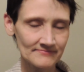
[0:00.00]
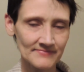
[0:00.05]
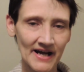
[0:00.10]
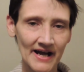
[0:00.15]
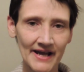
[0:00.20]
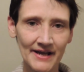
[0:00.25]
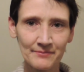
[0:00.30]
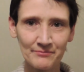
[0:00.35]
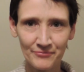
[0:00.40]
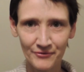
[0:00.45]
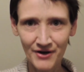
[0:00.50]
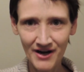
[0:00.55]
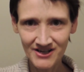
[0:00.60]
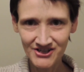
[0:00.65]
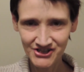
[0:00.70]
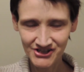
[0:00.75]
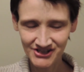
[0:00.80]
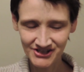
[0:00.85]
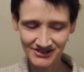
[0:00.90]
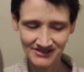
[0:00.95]
my
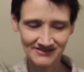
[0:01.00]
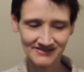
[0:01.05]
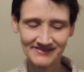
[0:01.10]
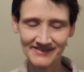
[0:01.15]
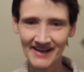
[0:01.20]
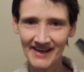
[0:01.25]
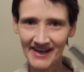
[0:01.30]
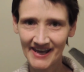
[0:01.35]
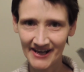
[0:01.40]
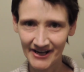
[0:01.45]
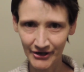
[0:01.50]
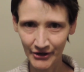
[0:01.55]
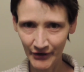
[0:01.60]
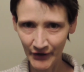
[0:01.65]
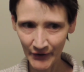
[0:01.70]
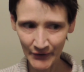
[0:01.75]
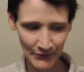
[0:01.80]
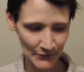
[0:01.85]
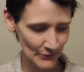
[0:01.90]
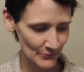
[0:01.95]
brush and a
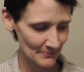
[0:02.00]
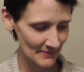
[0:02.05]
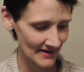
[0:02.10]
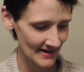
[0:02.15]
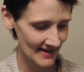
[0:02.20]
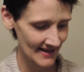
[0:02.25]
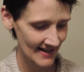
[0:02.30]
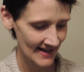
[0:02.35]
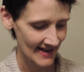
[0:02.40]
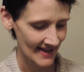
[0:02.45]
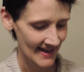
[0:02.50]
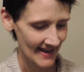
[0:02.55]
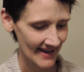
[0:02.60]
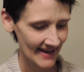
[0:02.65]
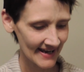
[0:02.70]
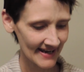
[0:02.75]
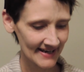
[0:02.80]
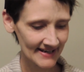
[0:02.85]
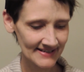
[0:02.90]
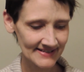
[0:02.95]
comb
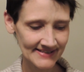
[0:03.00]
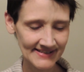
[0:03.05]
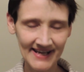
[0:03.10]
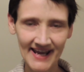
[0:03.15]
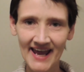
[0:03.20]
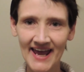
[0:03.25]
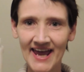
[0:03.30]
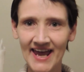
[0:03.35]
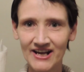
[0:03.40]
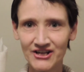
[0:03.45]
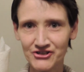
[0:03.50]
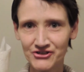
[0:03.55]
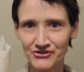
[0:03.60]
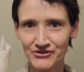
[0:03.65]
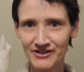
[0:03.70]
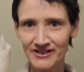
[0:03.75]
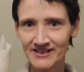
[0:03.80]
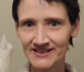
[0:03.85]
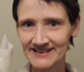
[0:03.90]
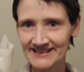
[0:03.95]
and
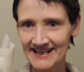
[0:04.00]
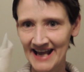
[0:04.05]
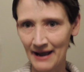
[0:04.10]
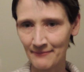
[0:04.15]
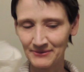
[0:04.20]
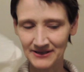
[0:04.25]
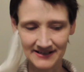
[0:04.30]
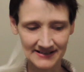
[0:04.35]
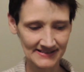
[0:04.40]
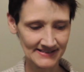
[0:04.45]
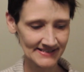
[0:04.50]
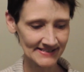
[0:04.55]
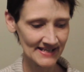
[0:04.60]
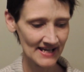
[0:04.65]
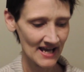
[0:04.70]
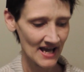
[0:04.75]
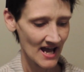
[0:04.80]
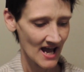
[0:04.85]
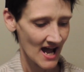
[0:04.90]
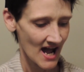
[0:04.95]
extra napkins.
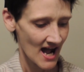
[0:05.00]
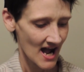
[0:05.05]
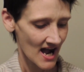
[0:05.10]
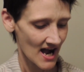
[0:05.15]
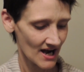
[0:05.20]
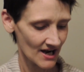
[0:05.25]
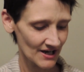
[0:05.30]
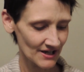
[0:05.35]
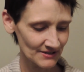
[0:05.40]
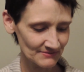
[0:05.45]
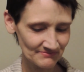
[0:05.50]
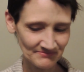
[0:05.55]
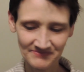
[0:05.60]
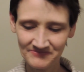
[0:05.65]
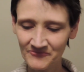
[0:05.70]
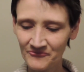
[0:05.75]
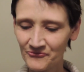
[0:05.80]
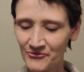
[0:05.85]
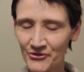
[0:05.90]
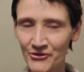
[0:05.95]

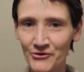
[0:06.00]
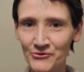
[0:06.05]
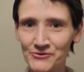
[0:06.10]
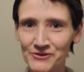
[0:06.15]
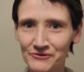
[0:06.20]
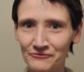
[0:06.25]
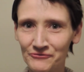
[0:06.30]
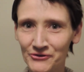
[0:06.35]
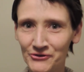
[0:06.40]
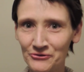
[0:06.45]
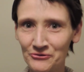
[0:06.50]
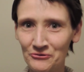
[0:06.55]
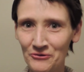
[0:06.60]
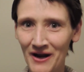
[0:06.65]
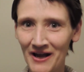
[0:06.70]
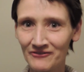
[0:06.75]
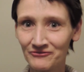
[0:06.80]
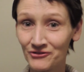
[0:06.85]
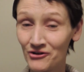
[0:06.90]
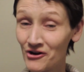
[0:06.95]
For those of you who
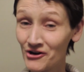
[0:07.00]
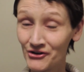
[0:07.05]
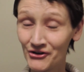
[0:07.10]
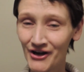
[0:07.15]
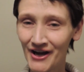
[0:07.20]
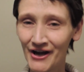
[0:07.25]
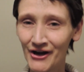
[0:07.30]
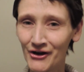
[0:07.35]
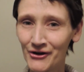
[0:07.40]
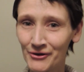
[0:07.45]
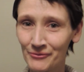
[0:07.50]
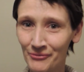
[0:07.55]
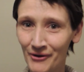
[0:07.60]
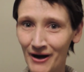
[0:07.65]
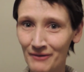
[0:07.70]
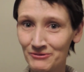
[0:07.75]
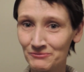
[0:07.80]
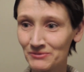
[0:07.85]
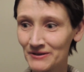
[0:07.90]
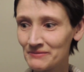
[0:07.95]
have longer hair, you
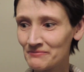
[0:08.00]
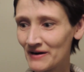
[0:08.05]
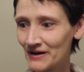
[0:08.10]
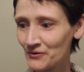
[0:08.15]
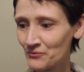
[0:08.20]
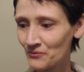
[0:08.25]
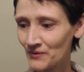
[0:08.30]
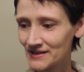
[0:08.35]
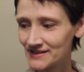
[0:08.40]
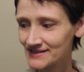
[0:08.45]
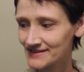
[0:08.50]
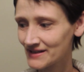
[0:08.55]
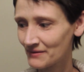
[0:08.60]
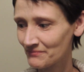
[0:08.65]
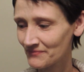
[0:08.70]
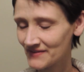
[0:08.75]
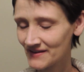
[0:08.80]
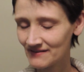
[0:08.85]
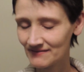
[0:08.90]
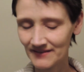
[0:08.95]
probably might want
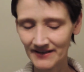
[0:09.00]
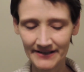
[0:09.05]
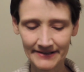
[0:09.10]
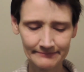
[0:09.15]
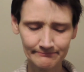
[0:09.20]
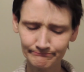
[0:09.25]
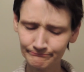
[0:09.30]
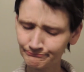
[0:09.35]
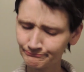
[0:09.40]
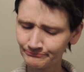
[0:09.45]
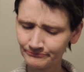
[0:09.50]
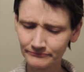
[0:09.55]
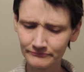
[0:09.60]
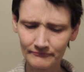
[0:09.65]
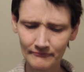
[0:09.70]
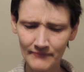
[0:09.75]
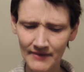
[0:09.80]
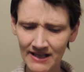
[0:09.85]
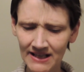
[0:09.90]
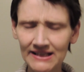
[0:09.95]
something like
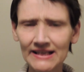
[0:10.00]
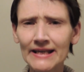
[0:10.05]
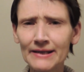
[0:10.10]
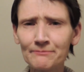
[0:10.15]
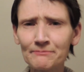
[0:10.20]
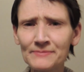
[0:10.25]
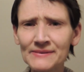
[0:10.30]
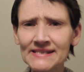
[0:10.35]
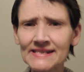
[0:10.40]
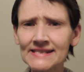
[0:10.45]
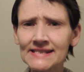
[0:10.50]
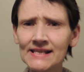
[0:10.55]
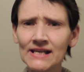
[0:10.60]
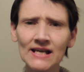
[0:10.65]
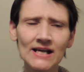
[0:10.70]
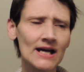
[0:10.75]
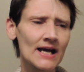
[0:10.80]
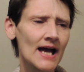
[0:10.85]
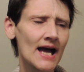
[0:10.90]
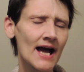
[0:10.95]
clips
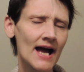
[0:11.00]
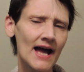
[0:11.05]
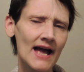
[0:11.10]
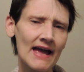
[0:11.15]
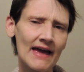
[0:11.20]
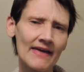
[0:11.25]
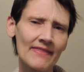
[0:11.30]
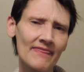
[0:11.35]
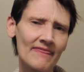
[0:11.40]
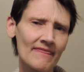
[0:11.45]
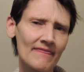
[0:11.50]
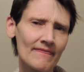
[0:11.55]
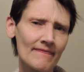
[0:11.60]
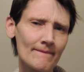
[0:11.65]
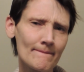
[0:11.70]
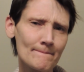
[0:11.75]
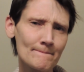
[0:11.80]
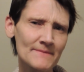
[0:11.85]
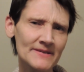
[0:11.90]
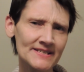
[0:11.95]

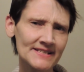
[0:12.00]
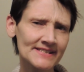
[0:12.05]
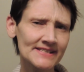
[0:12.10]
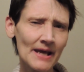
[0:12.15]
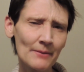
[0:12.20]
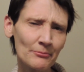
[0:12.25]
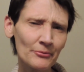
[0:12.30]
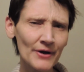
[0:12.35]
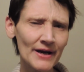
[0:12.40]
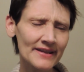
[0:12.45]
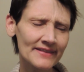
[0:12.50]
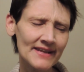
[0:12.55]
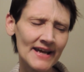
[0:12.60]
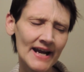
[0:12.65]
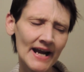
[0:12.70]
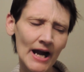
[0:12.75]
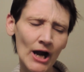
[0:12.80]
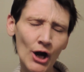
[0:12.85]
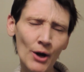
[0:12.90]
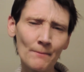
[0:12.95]
and to separate the
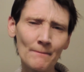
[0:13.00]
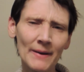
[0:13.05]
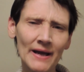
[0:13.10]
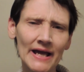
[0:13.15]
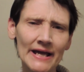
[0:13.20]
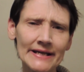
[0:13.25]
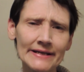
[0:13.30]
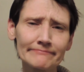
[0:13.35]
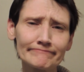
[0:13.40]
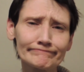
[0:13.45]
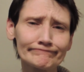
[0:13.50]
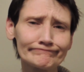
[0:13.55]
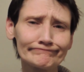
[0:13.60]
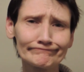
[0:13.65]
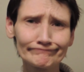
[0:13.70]
hair, but